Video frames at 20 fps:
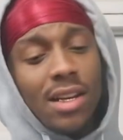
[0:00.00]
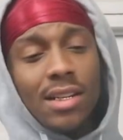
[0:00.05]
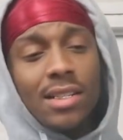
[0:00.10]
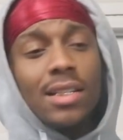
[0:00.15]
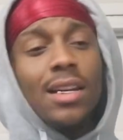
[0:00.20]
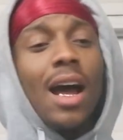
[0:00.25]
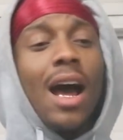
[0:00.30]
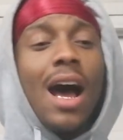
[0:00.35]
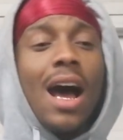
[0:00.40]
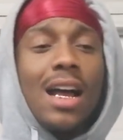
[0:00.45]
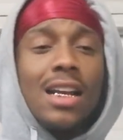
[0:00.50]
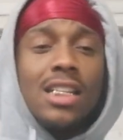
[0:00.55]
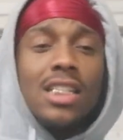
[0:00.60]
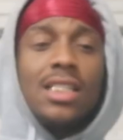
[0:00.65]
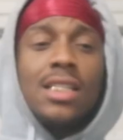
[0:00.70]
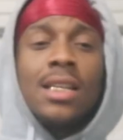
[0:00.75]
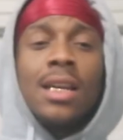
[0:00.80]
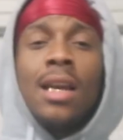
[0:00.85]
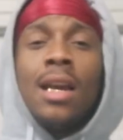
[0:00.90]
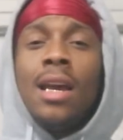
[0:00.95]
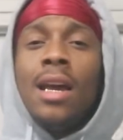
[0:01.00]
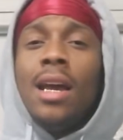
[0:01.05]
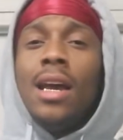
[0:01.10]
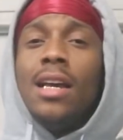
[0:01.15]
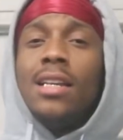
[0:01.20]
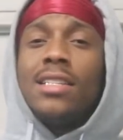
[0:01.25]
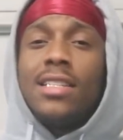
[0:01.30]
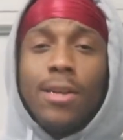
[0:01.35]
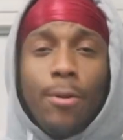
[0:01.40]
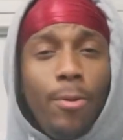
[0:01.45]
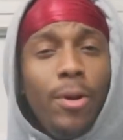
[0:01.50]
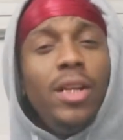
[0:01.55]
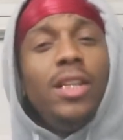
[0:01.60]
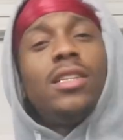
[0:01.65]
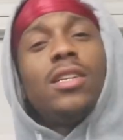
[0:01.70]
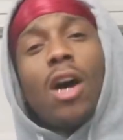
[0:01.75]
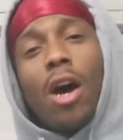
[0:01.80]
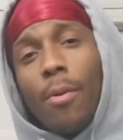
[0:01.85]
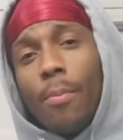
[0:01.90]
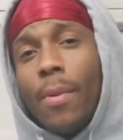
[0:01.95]
Justin Hodges and see what he
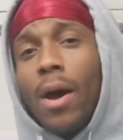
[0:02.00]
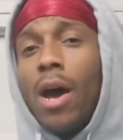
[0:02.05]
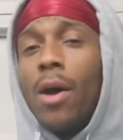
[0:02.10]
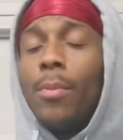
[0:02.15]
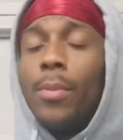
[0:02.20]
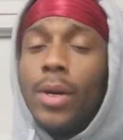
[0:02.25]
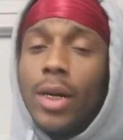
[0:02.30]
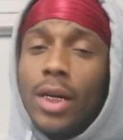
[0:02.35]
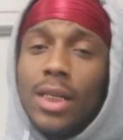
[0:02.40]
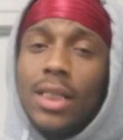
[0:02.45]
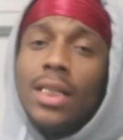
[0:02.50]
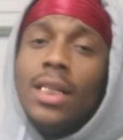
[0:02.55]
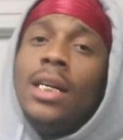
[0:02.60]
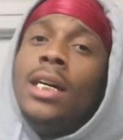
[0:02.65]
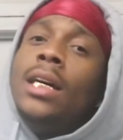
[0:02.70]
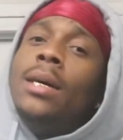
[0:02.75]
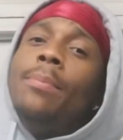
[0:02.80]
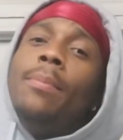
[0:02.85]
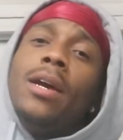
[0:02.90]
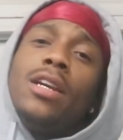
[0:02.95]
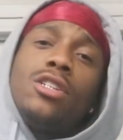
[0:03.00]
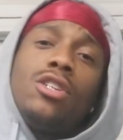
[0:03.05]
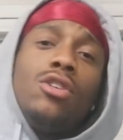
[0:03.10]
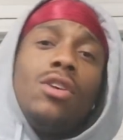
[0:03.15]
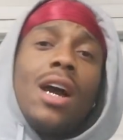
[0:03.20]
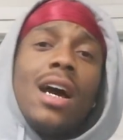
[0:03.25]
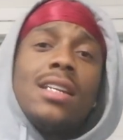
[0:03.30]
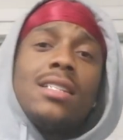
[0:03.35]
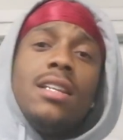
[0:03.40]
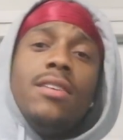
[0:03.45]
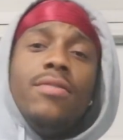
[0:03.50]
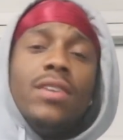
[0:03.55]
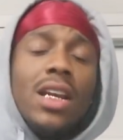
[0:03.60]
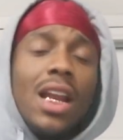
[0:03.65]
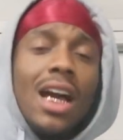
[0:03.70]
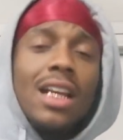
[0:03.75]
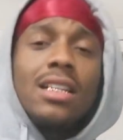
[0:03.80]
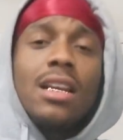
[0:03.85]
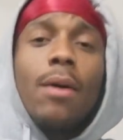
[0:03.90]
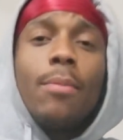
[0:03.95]
talking about, bro. Make sure you guys leave a
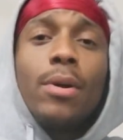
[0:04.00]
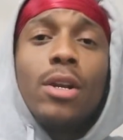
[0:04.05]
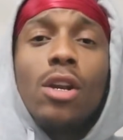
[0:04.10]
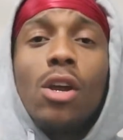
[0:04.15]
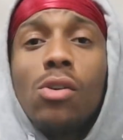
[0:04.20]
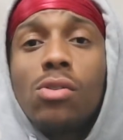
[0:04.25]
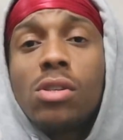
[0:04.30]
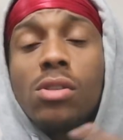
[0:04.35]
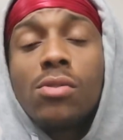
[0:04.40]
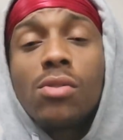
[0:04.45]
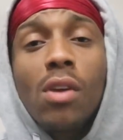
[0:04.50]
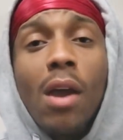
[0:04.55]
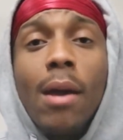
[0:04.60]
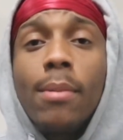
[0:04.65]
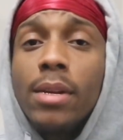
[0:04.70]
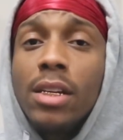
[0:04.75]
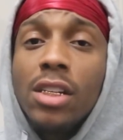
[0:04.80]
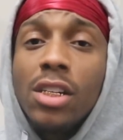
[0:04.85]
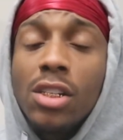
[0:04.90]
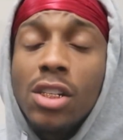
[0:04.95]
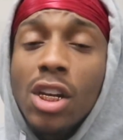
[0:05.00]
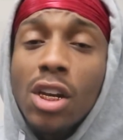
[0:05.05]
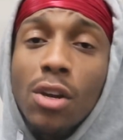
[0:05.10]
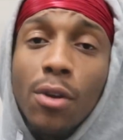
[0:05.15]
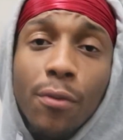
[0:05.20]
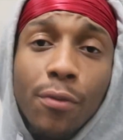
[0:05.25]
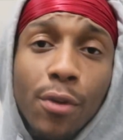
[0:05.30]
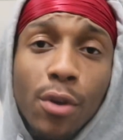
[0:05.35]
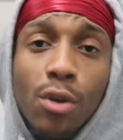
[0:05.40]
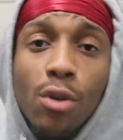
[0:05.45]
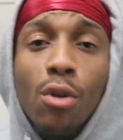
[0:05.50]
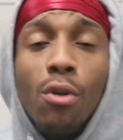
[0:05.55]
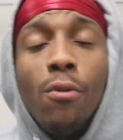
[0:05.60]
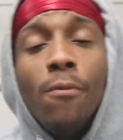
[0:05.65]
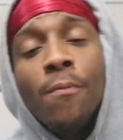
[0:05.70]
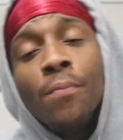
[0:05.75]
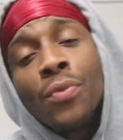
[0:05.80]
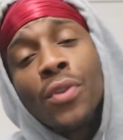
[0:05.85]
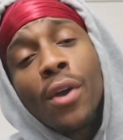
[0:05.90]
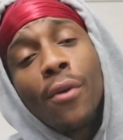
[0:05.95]
like down below, subscribe to the channel if you're
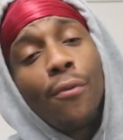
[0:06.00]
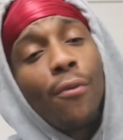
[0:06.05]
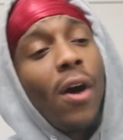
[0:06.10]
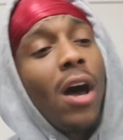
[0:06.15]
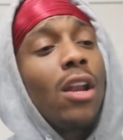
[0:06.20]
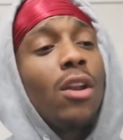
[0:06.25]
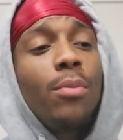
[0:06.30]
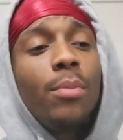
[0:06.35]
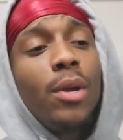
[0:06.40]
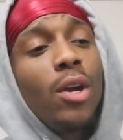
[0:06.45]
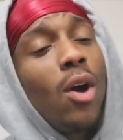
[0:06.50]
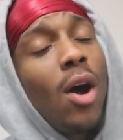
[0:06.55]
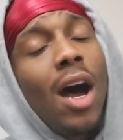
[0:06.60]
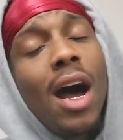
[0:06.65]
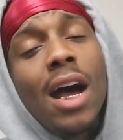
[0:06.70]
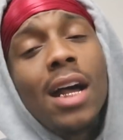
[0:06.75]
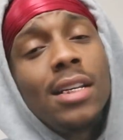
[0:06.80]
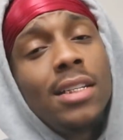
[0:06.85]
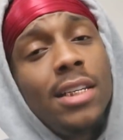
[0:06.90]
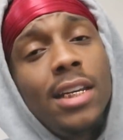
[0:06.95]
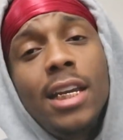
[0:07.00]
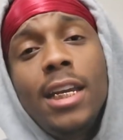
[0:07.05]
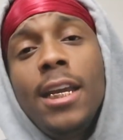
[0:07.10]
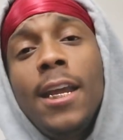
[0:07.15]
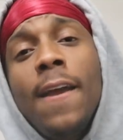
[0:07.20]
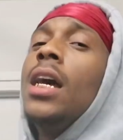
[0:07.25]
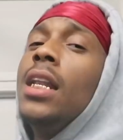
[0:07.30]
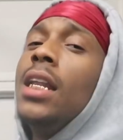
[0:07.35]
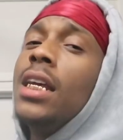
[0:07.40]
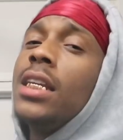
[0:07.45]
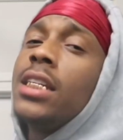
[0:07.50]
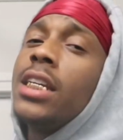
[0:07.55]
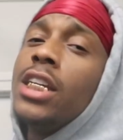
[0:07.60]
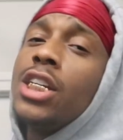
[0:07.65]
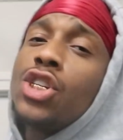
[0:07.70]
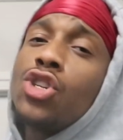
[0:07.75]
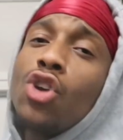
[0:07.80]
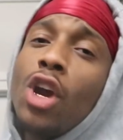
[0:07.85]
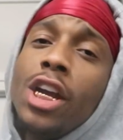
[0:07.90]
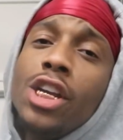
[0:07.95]
new, follow me on IG, and let's
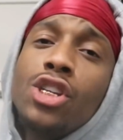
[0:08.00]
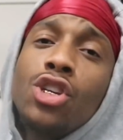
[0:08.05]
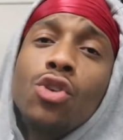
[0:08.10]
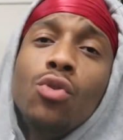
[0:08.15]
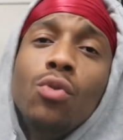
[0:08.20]
get straight